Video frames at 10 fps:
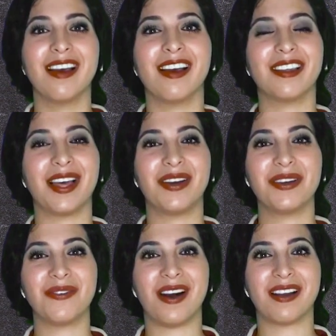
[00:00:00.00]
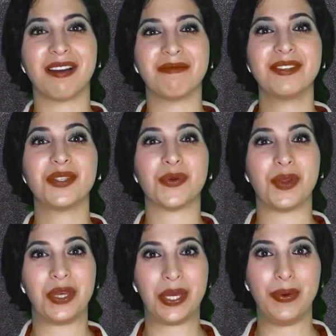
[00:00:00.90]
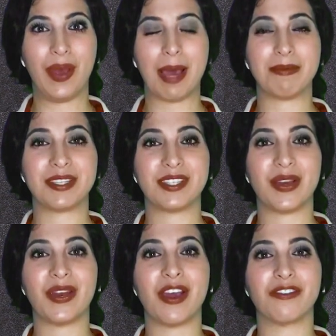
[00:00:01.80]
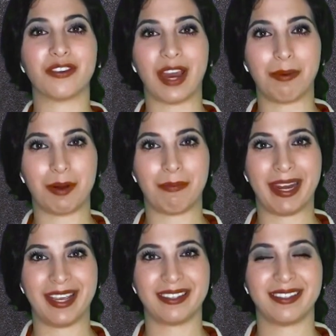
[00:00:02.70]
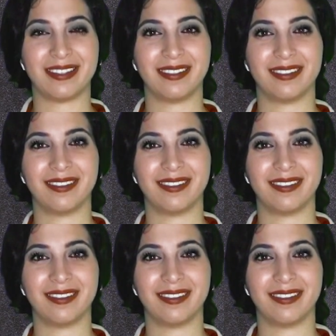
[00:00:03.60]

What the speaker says: Hello and welcome to a new episode of Grammar Minute.